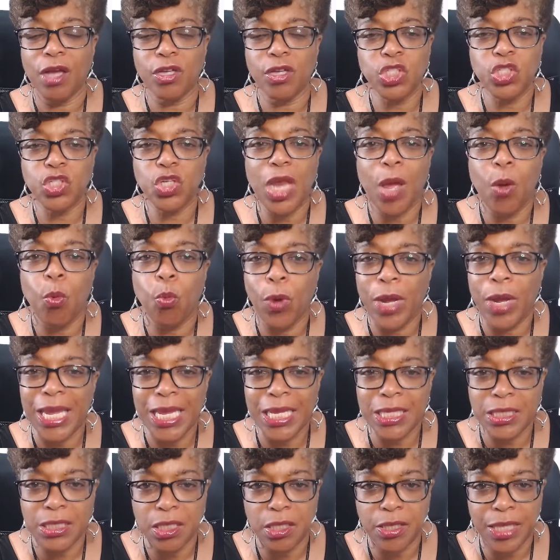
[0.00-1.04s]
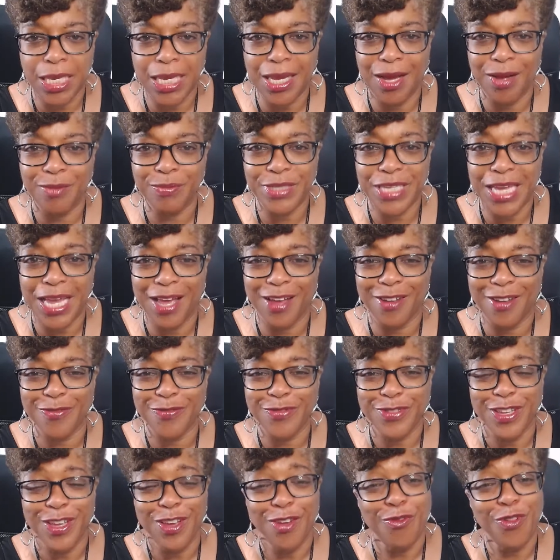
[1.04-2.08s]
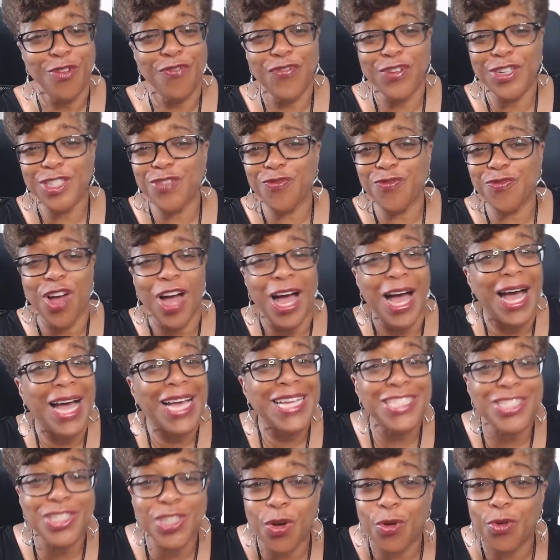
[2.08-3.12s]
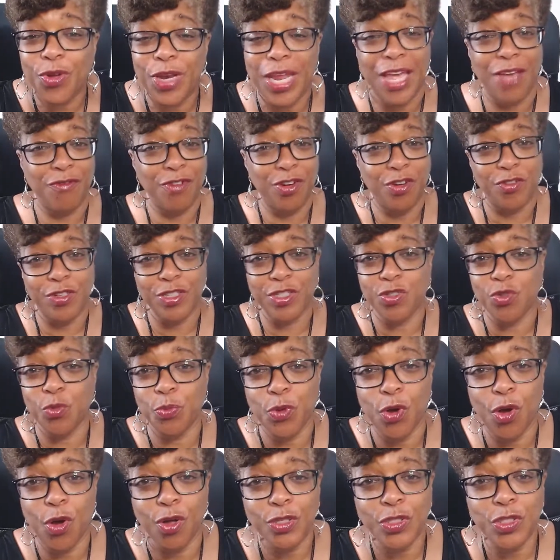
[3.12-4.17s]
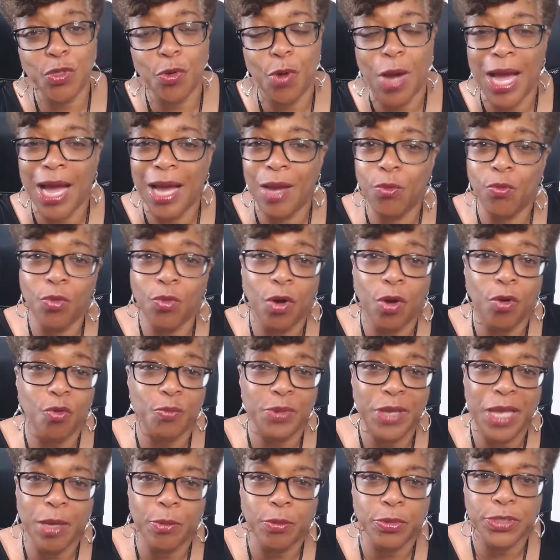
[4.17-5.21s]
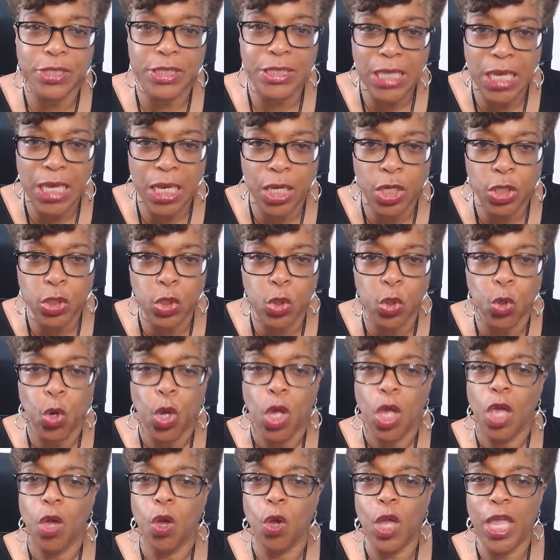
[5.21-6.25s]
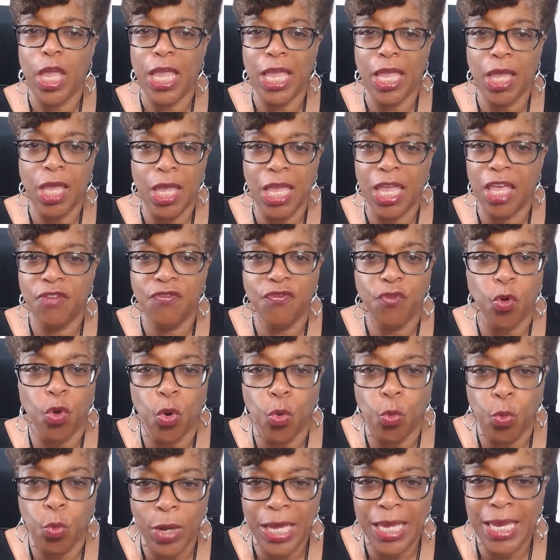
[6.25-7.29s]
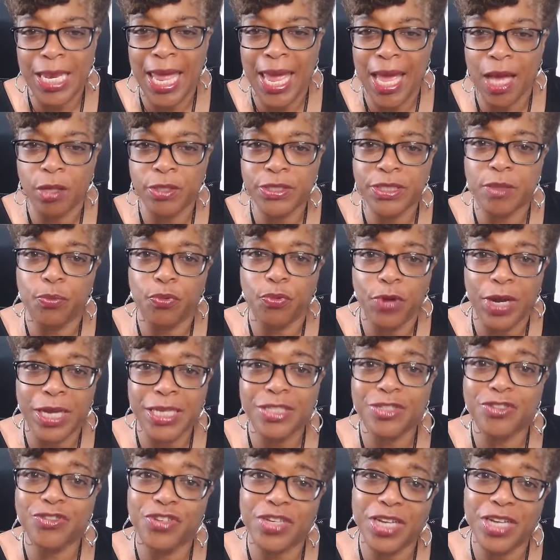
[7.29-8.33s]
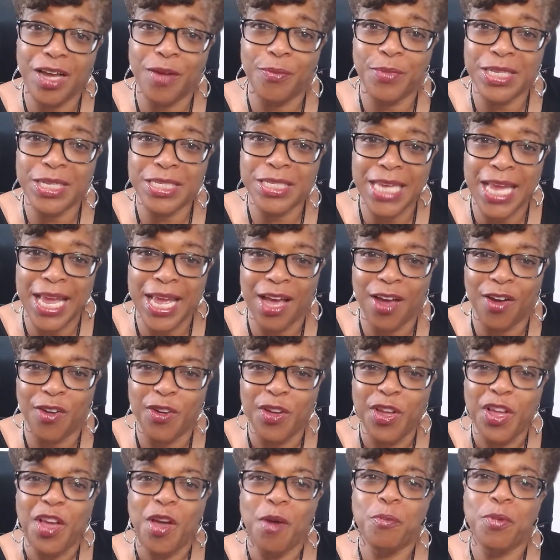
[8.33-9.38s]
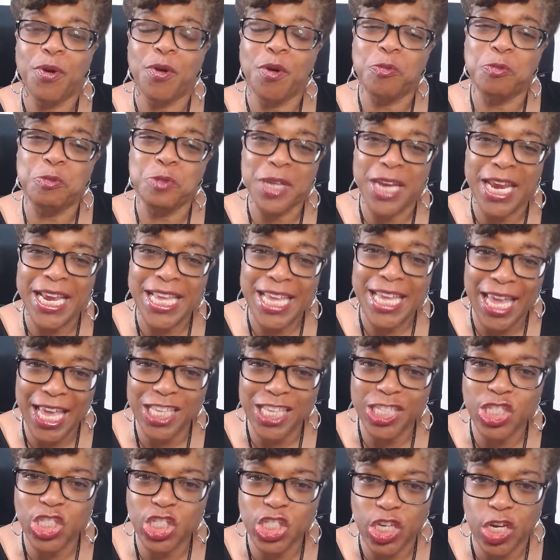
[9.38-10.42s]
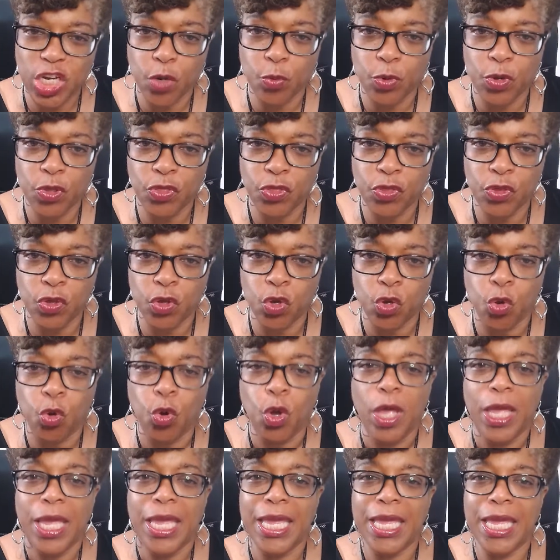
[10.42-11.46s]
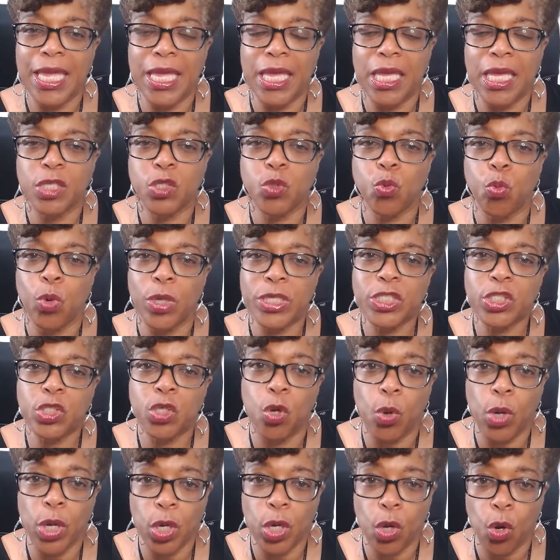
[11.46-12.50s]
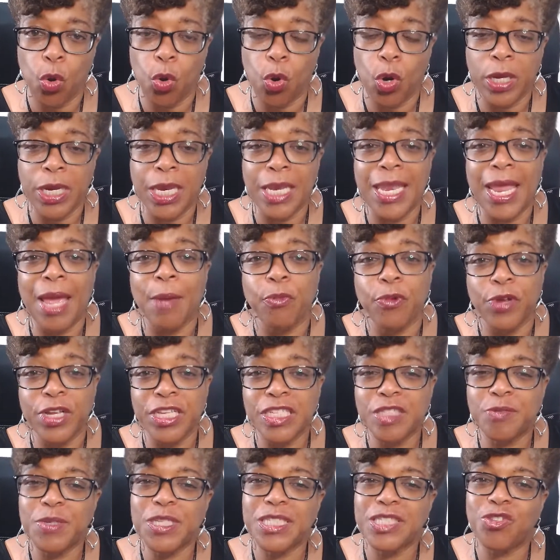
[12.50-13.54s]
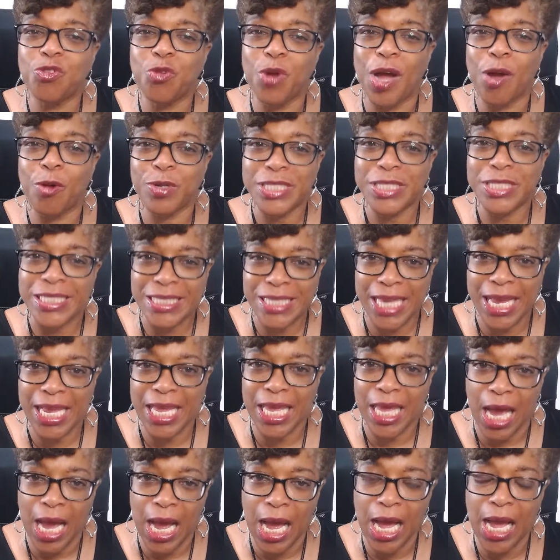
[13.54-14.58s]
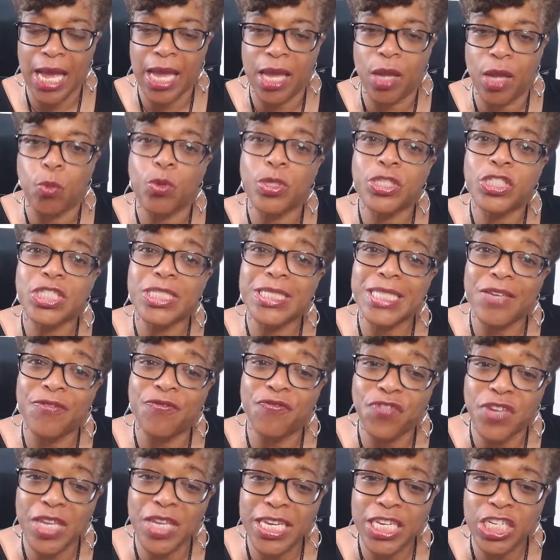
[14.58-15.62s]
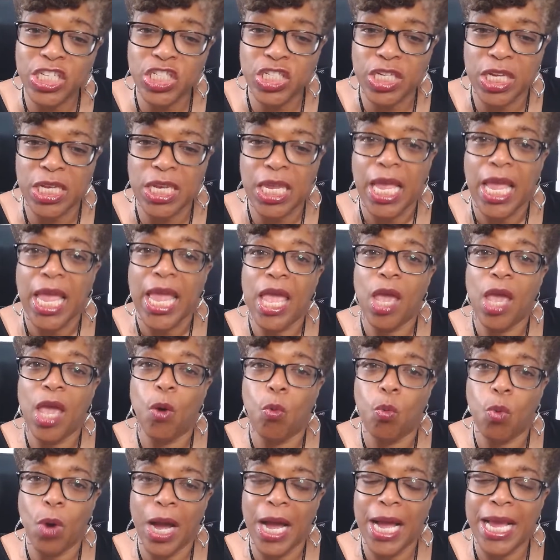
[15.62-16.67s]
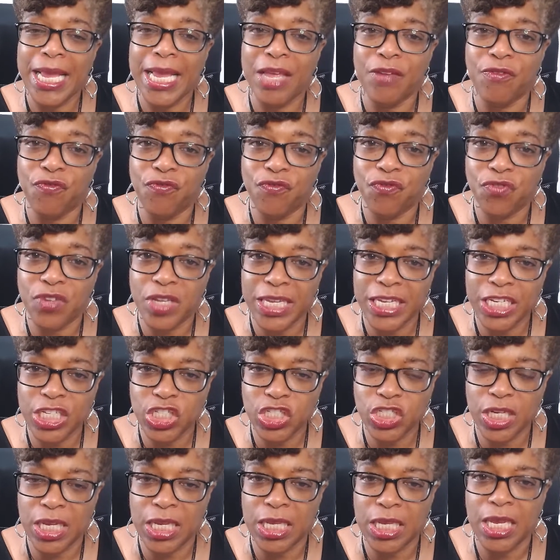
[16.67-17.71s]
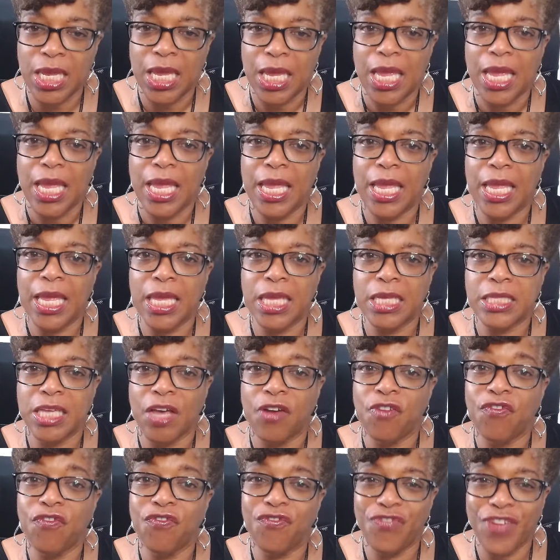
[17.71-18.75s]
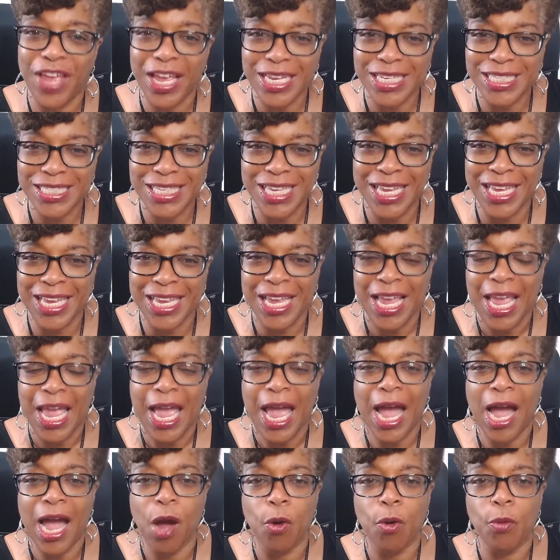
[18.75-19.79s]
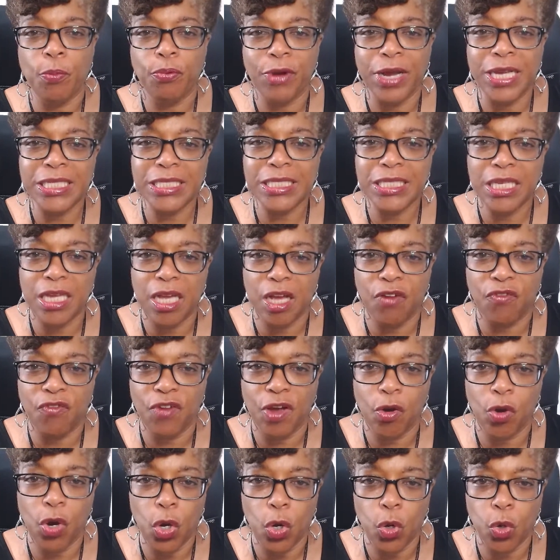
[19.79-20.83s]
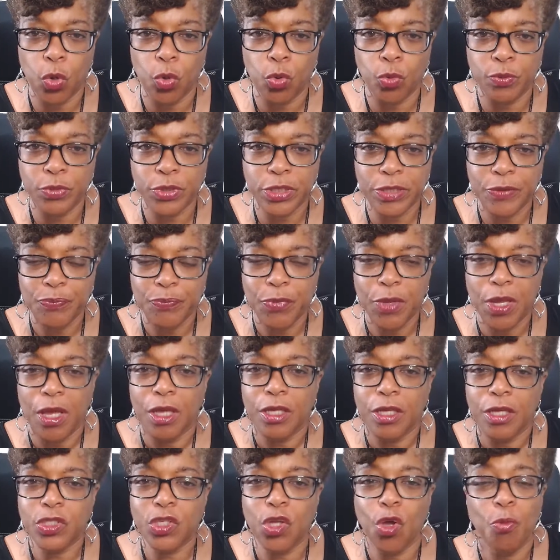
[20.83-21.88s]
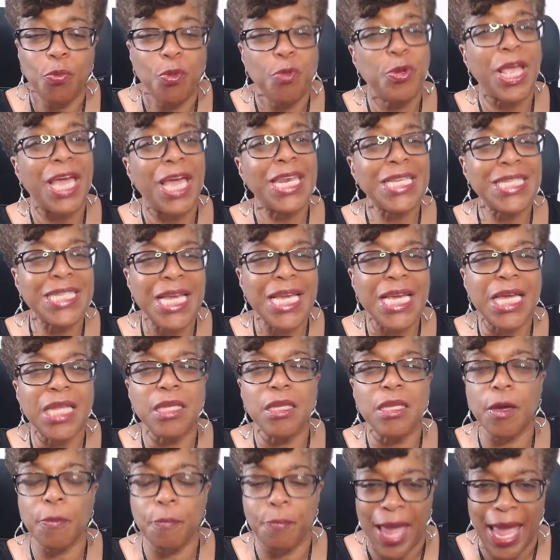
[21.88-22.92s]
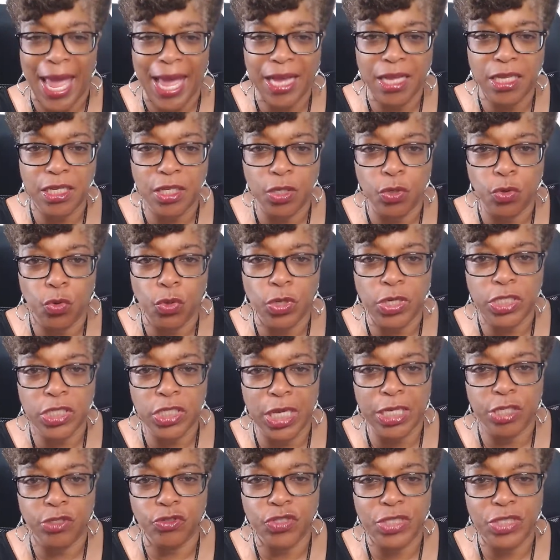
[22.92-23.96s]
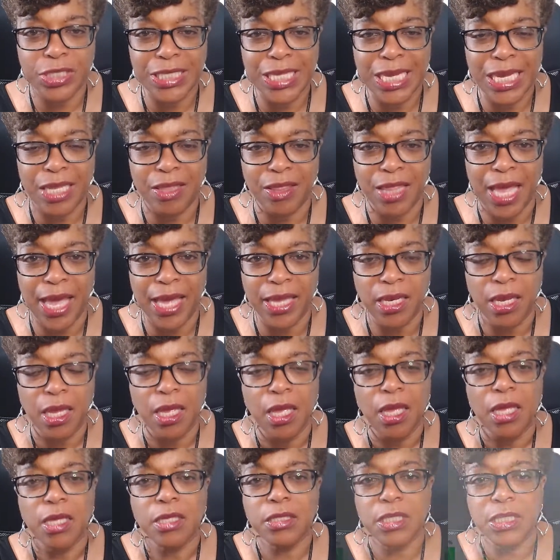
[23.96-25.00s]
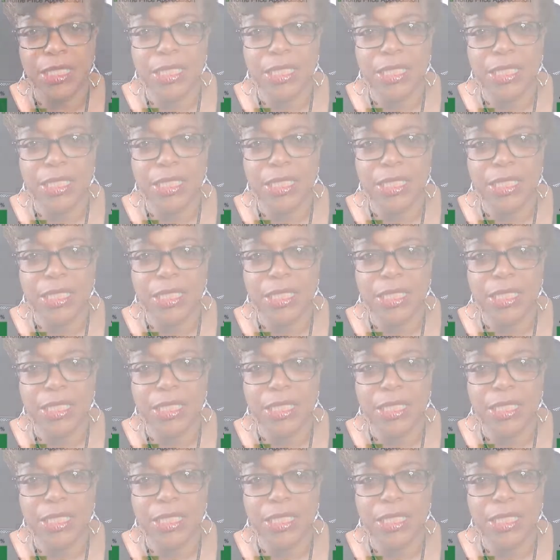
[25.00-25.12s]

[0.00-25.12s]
Should I wait until they come down? Well, first of all, I don't have a crystal ball, so I won't be able to tell you if or when housing prices are coming down. But what I can share with you is what's going on, and that brings me to our second I, which is inflation, and why inflation is affecting our pricing of our homes. So, but we got to take a look back in order to understand that. To